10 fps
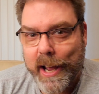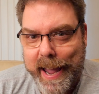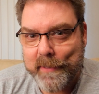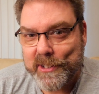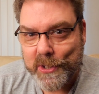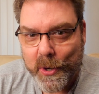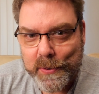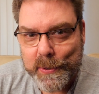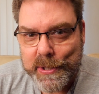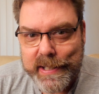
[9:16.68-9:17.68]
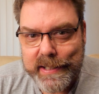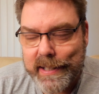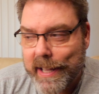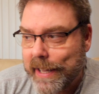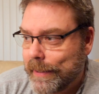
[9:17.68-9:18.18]
what I have to go through to get
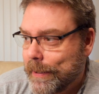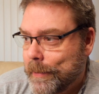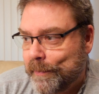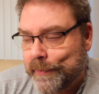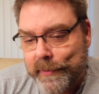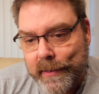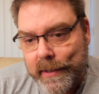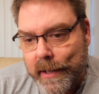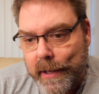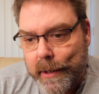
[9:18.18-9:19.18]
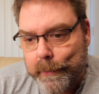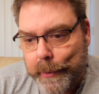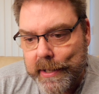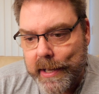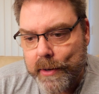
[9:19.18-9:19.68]
to that.
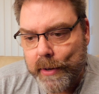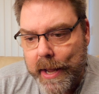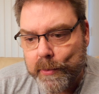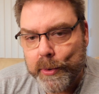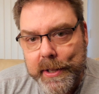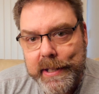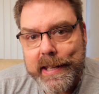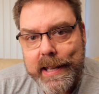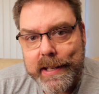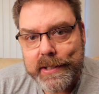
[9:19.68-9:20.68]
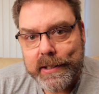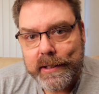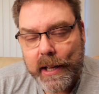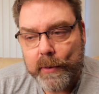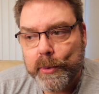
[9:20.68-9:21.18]
But it, it really is.
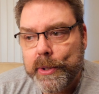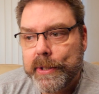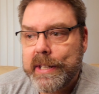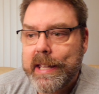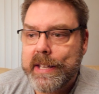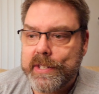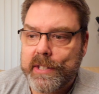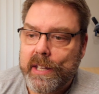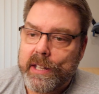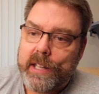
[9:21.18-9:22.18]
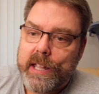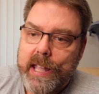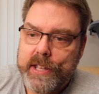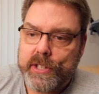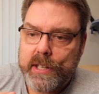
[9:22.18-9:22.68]
It really is.
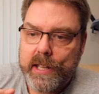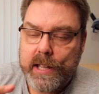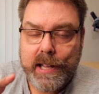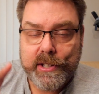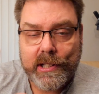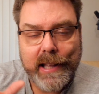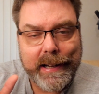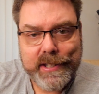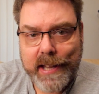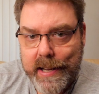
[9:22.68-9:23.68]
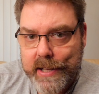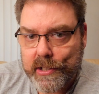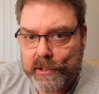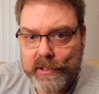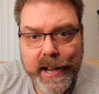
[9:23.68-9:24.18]
It's it's like I said,
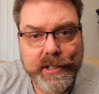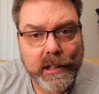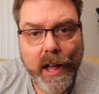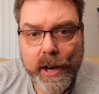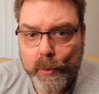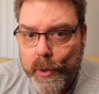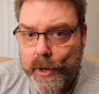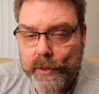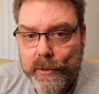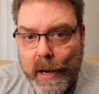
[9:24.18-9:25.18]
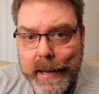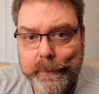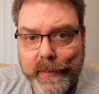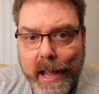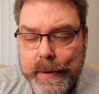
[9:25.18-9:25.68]
It takes a lot of work,
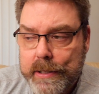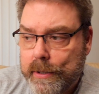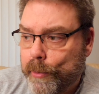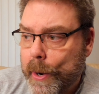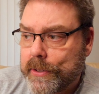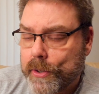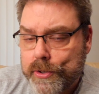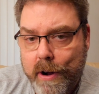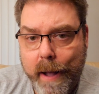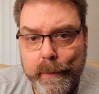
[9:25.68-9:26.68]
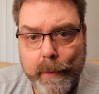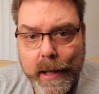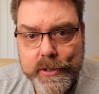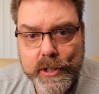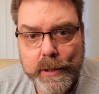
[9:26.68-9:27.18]
right? I mean, to break those trauma
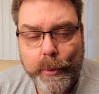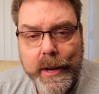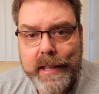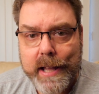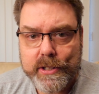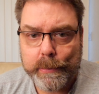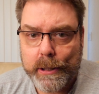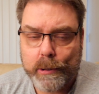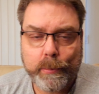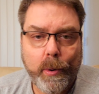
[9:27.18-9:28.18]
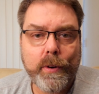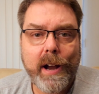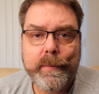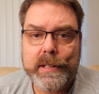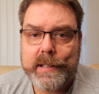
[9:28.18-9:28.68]
bonds and to break that subliminal
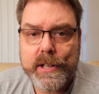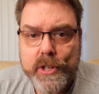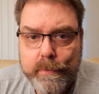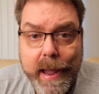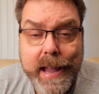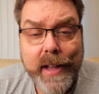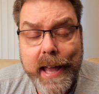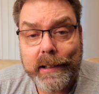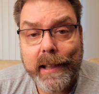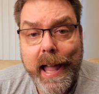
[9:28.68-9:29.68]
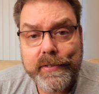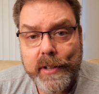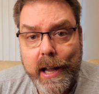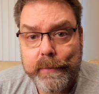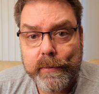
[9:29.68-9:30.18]
programming that you may have had a
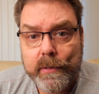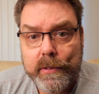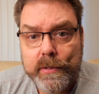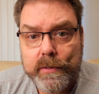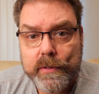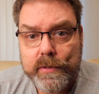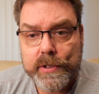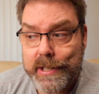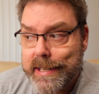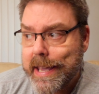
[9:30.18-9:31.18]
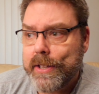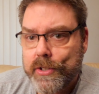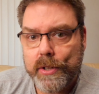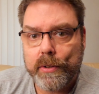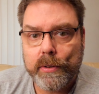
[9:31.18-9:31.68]
lifetime to get
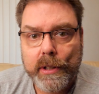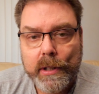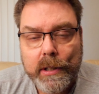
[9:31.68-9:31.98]
to